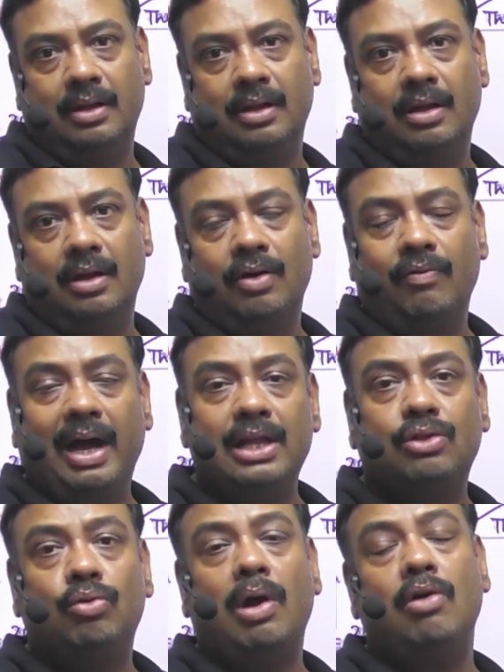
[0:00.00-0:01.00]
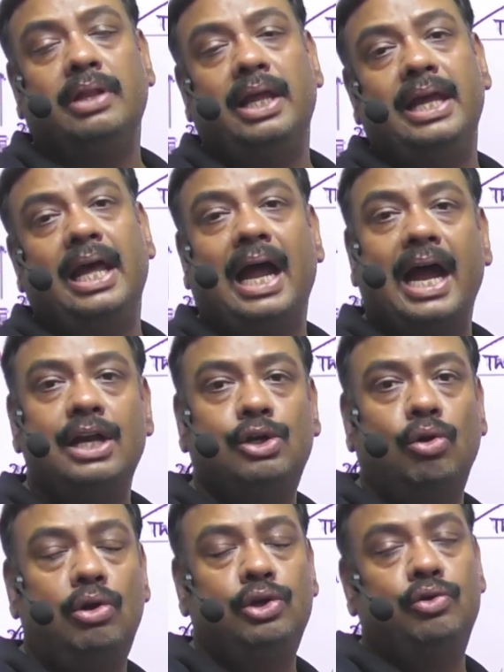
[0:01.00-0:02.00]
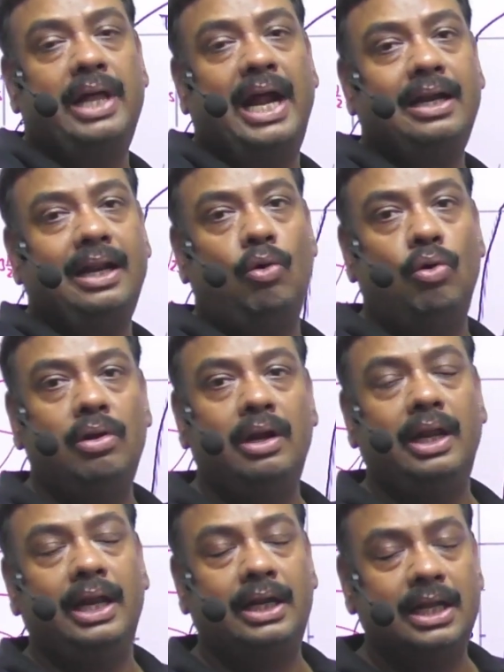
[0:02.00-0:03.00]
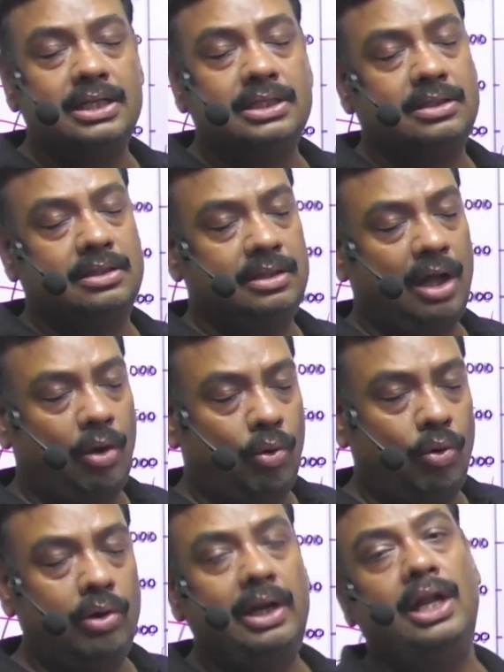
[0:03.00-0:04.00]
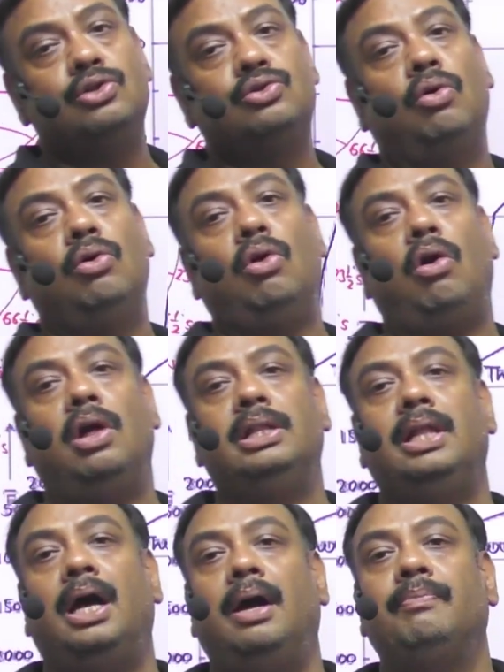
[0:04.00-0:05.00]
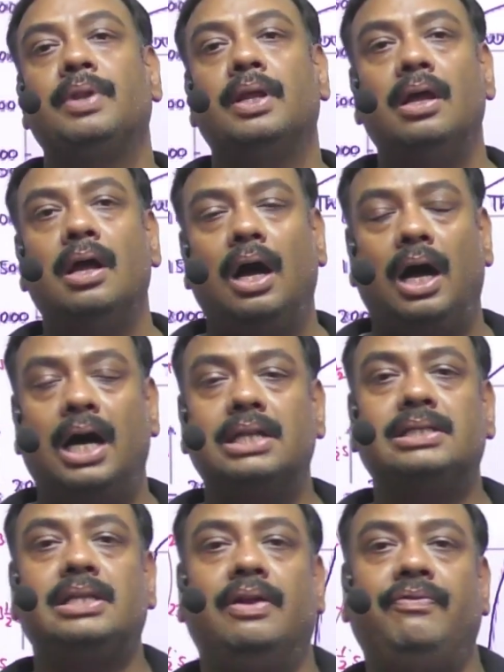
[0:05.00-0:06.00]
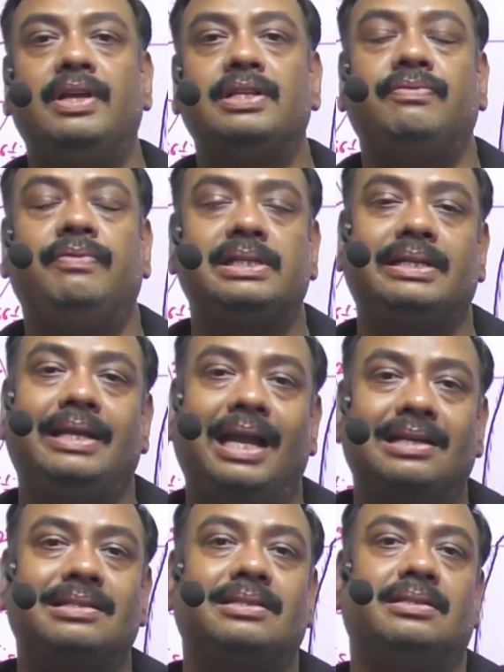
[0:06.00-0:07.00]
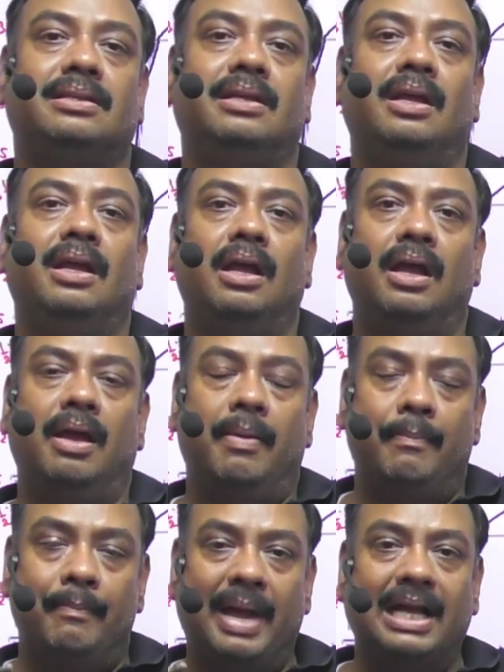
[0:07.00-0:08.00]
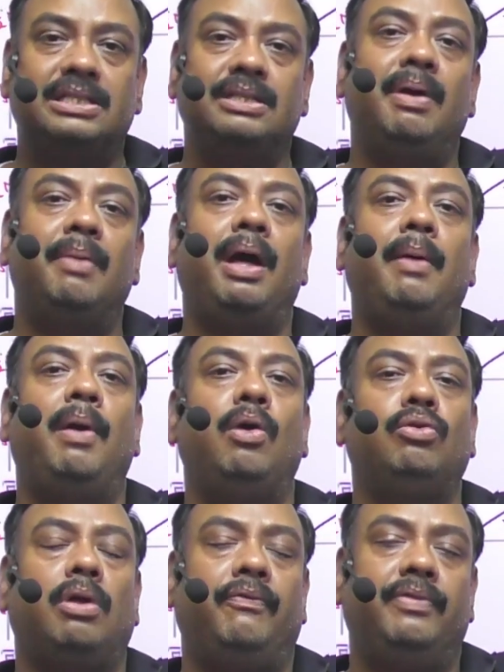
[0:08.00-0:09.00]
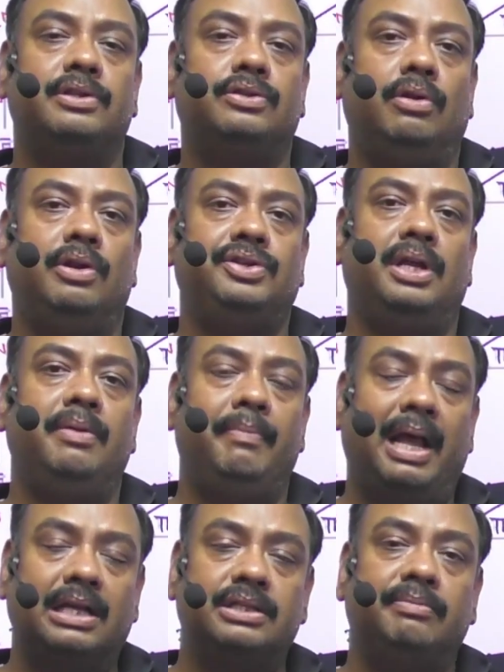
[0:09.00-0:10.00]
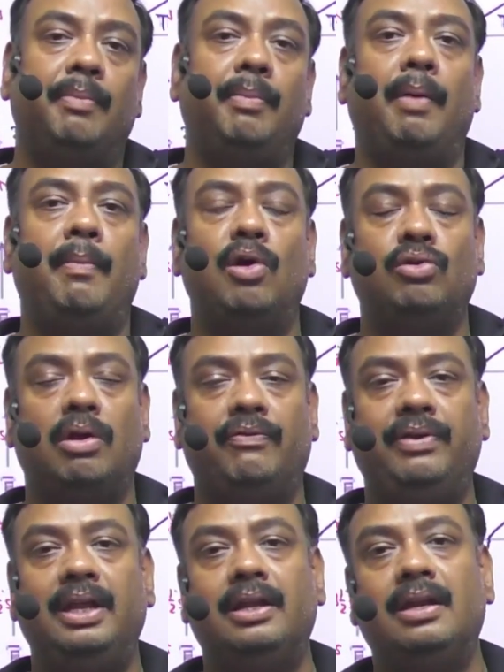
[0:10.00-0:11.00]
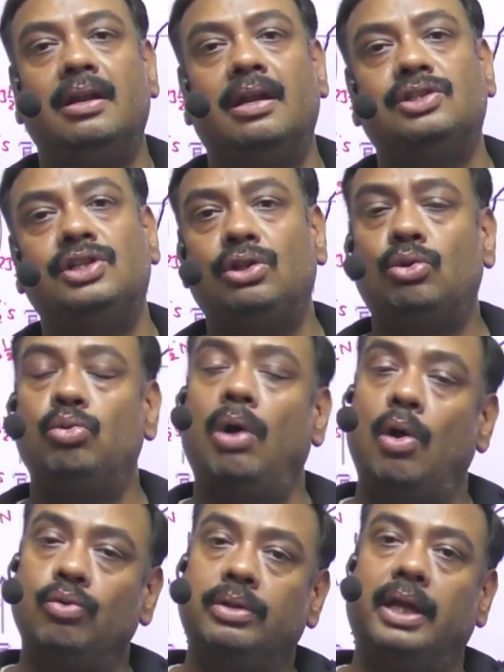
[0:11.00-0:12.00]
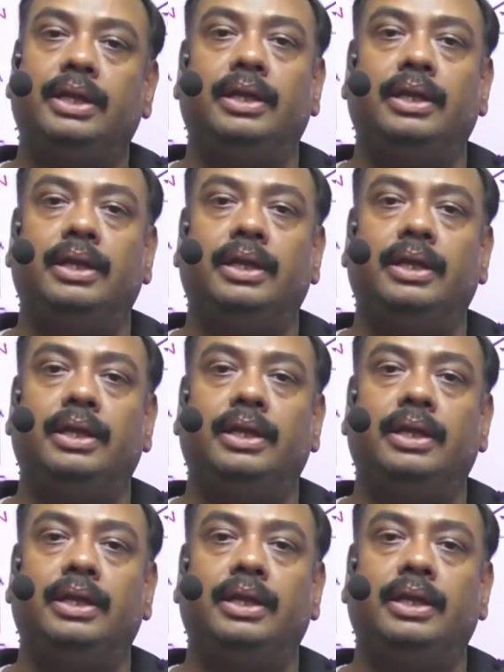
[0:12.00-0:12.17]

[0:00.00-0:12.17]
Why throughout the year? I told you that it is the only zone on the Earth's surface which gets maximum amount of insolation, maximum amount of heat energy throughout the year.